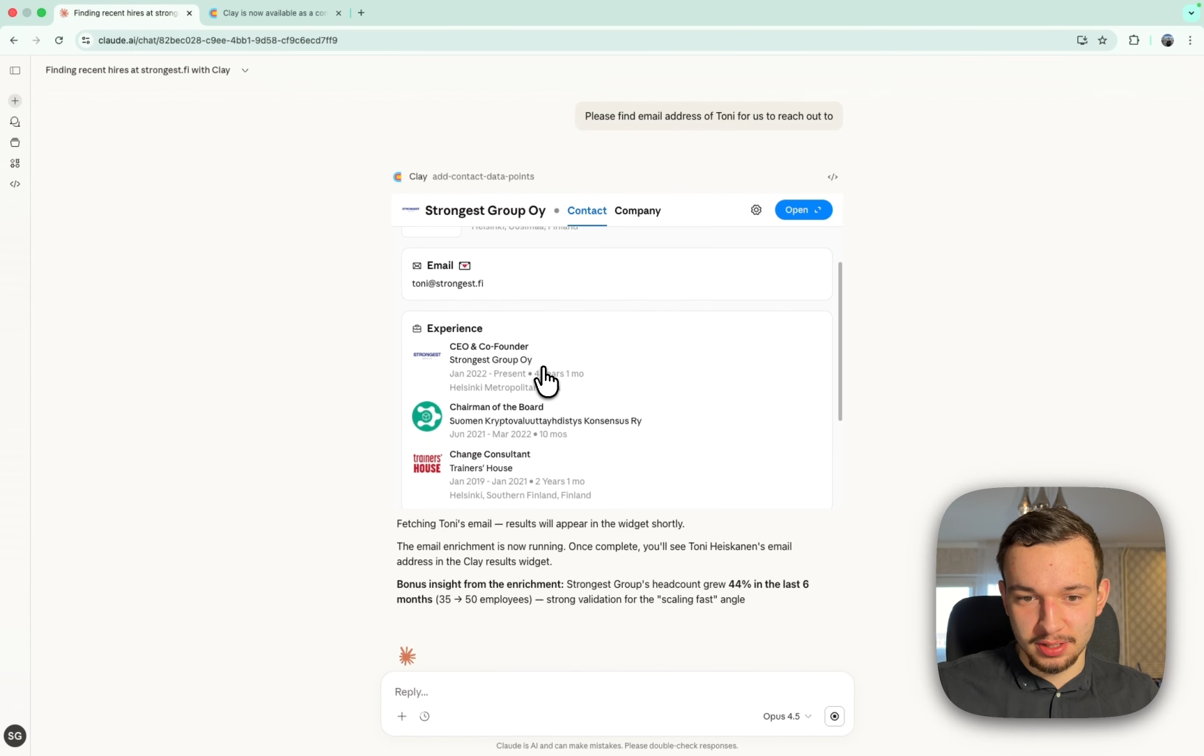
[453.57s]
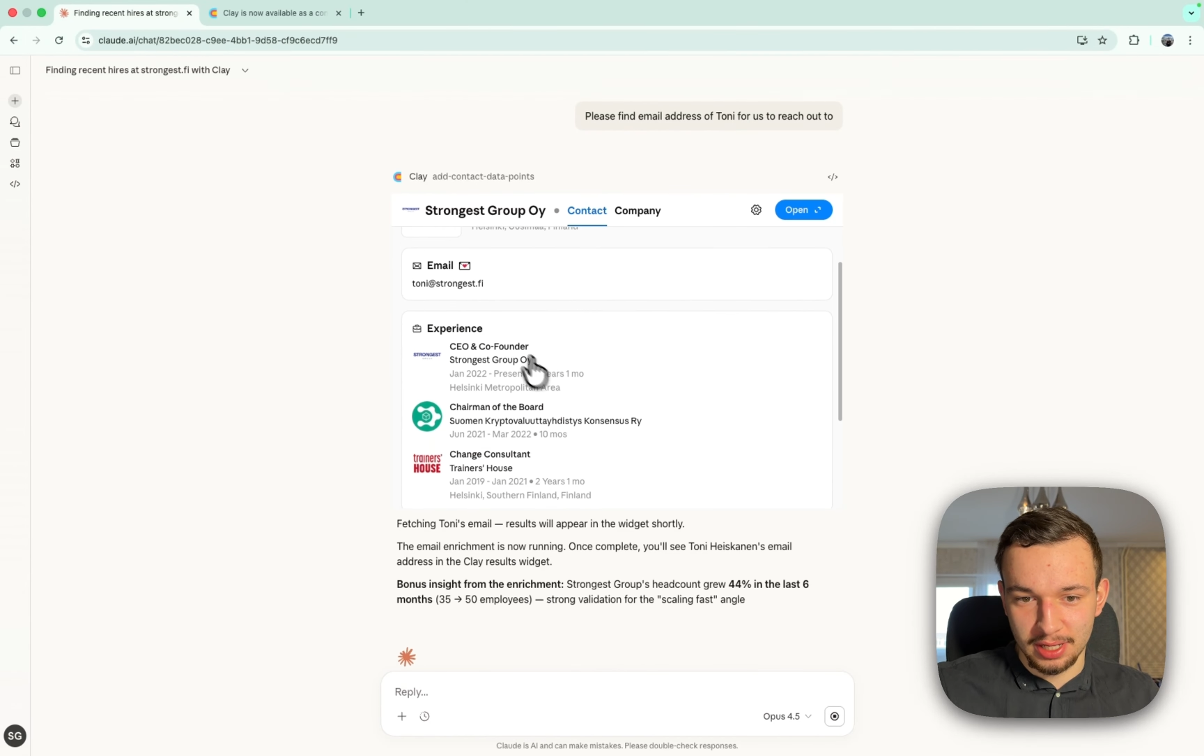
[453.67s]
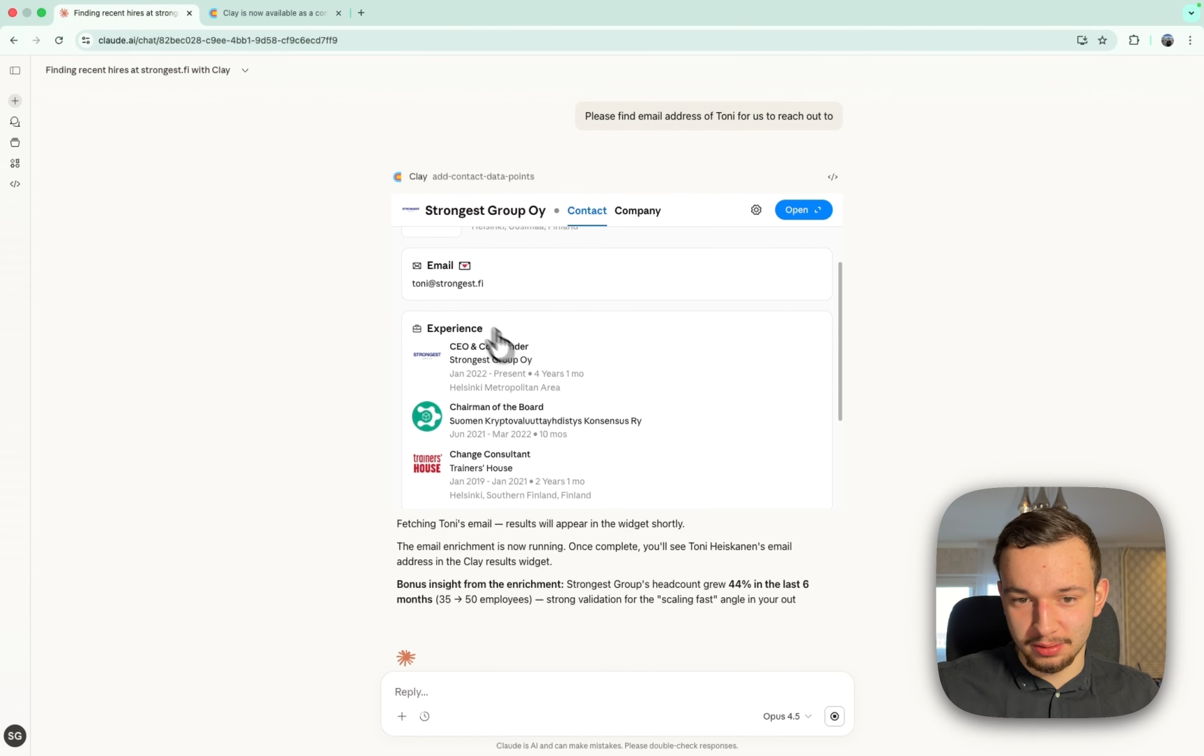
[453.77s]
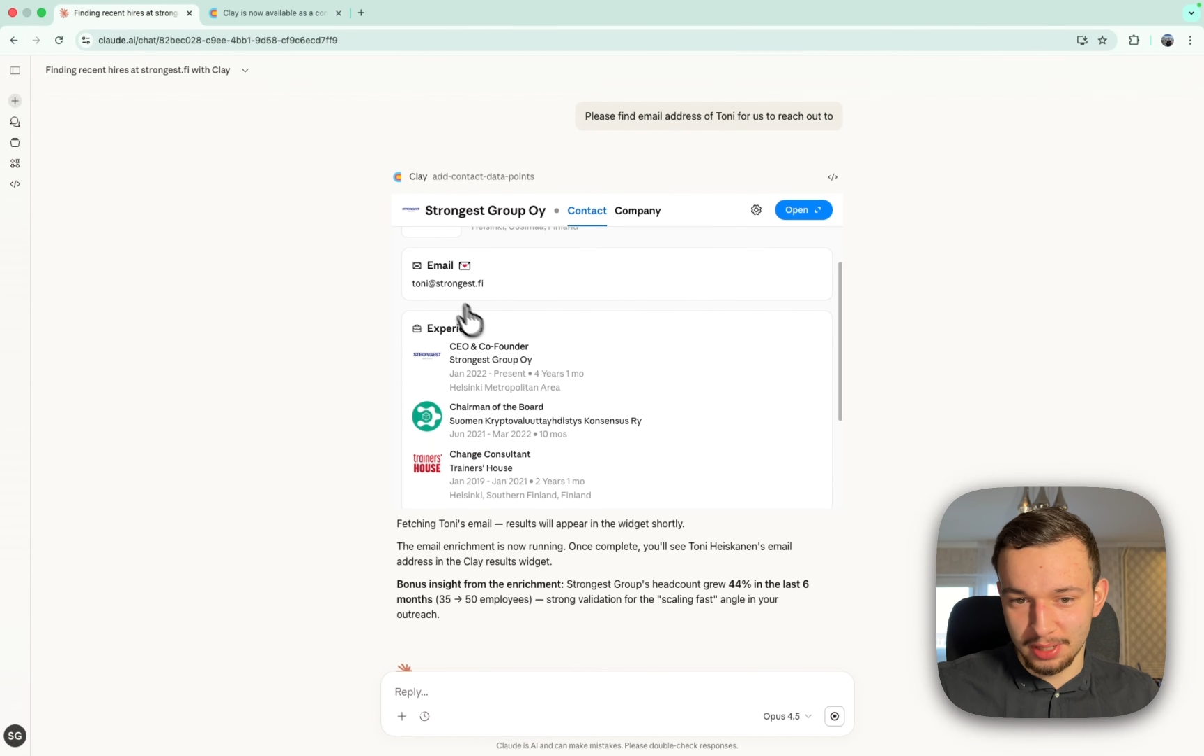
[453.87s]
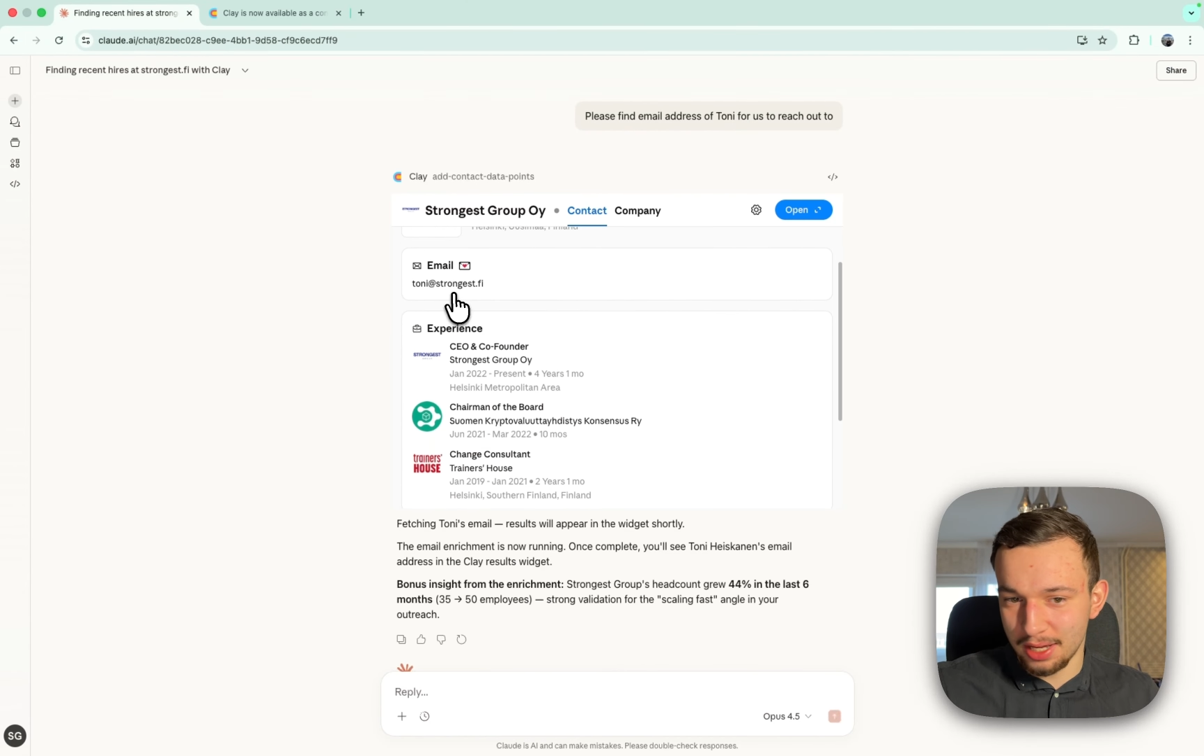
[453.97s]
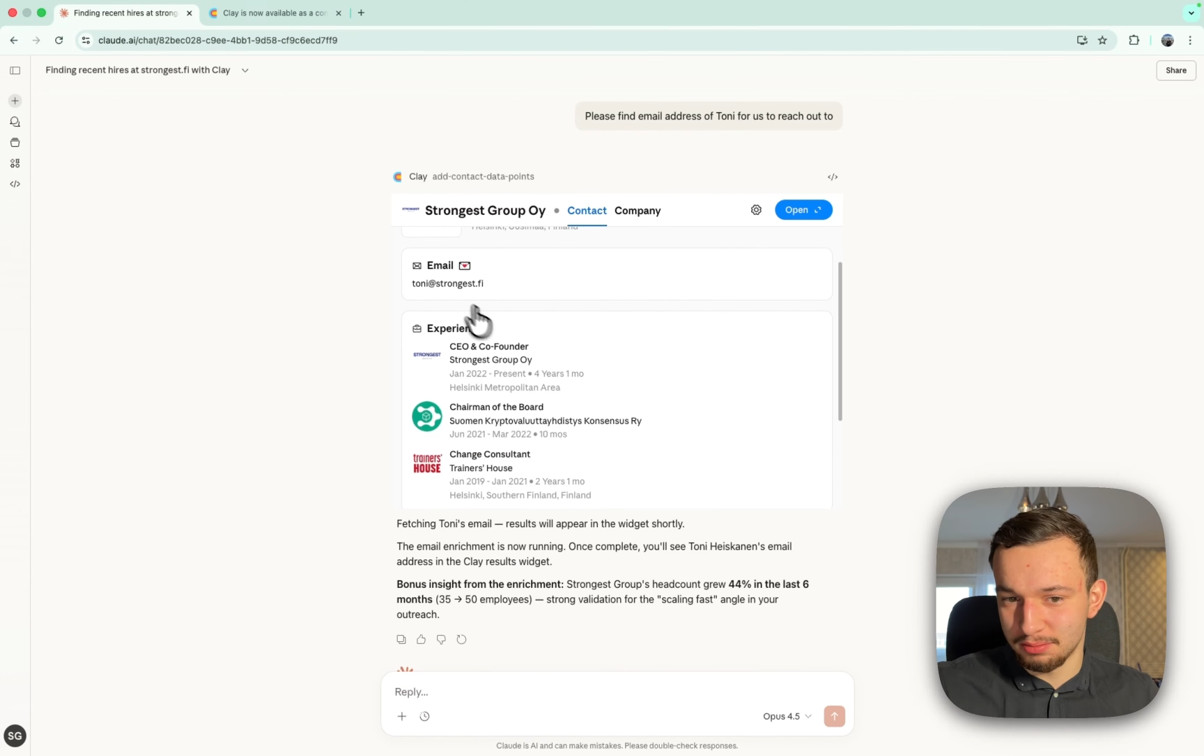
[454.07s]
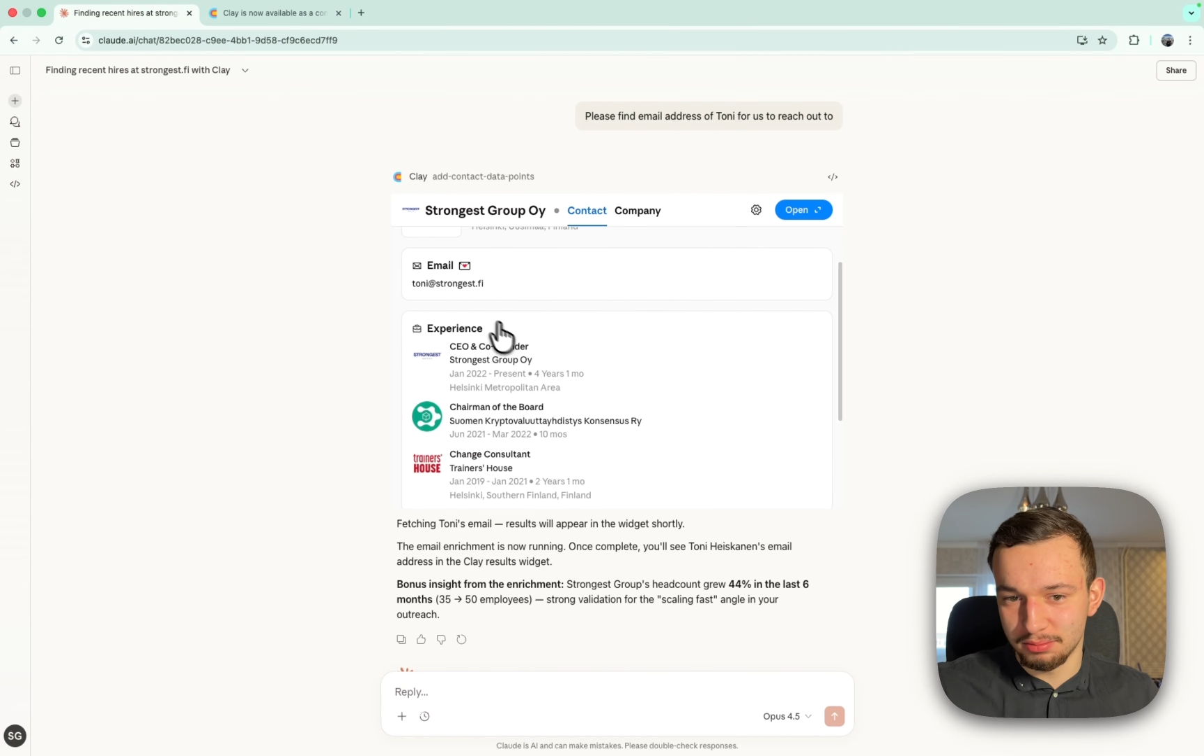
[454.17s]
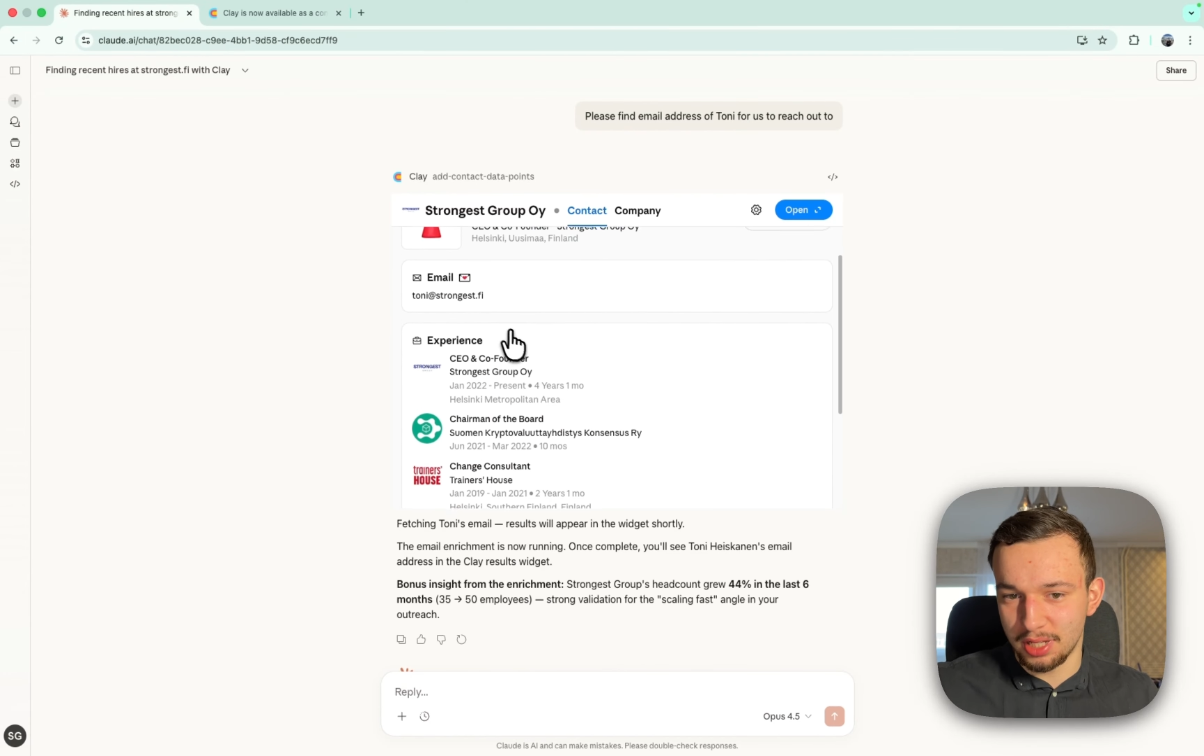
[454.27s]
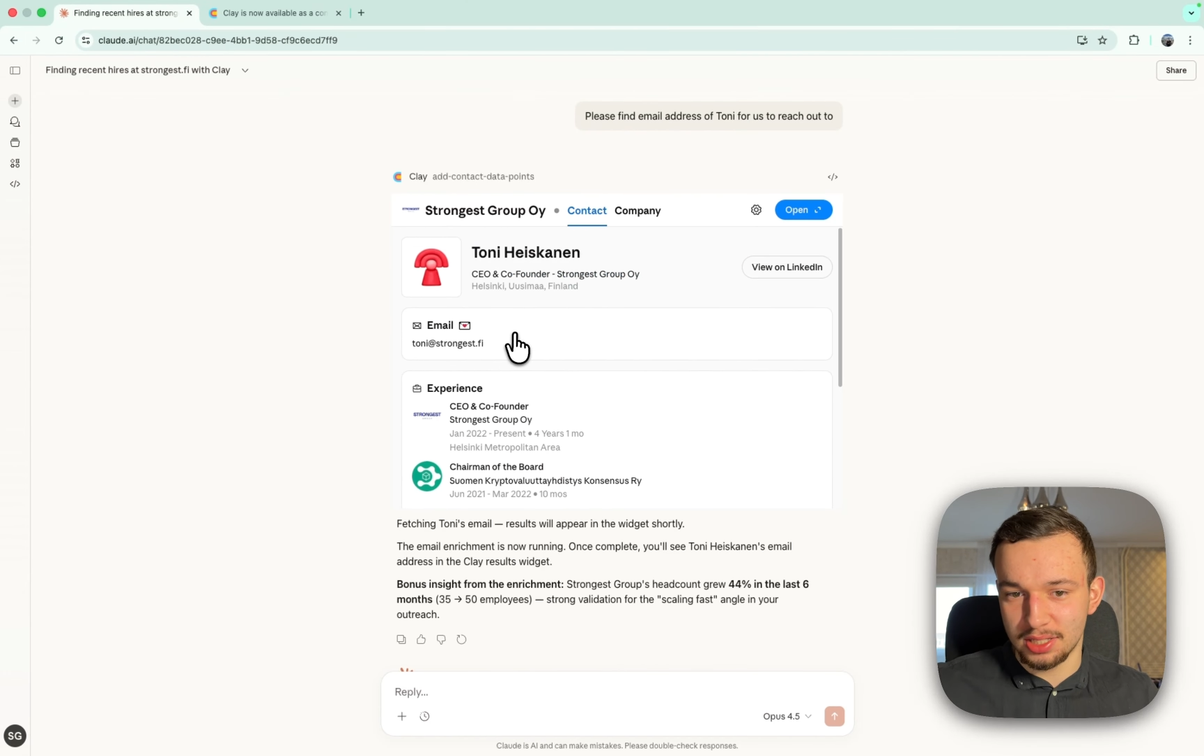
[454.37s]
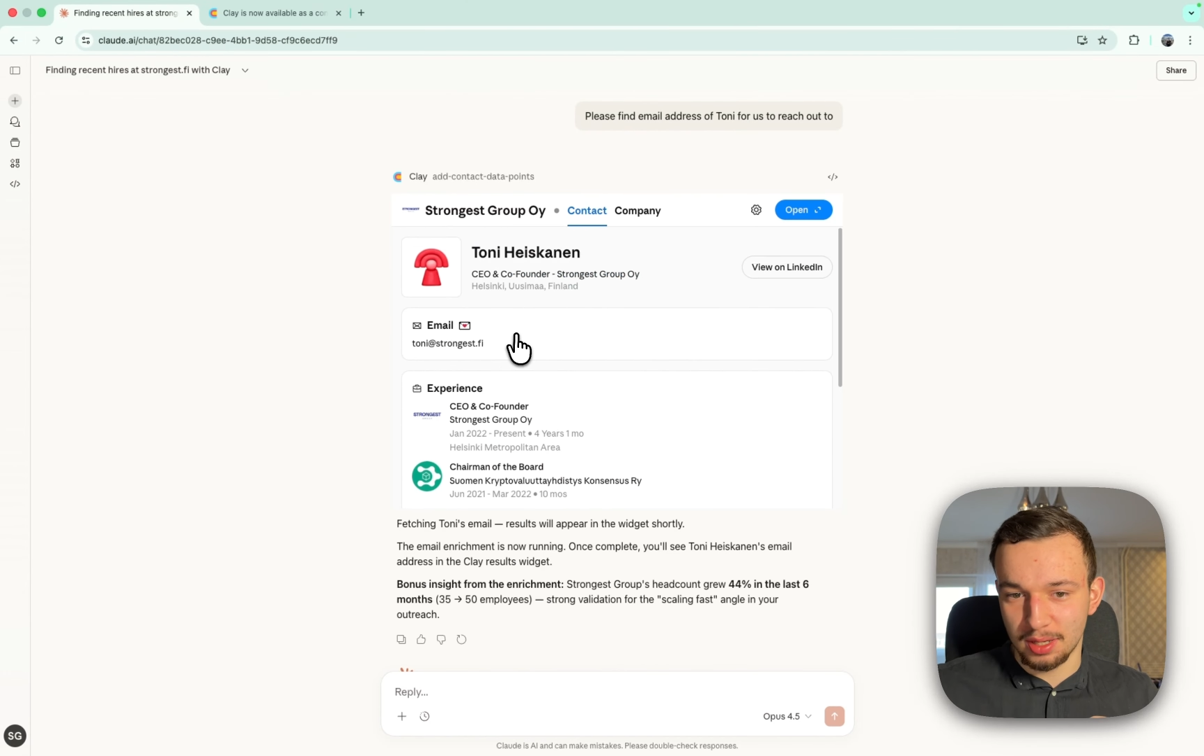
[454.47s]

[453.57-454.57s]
And yeah, that's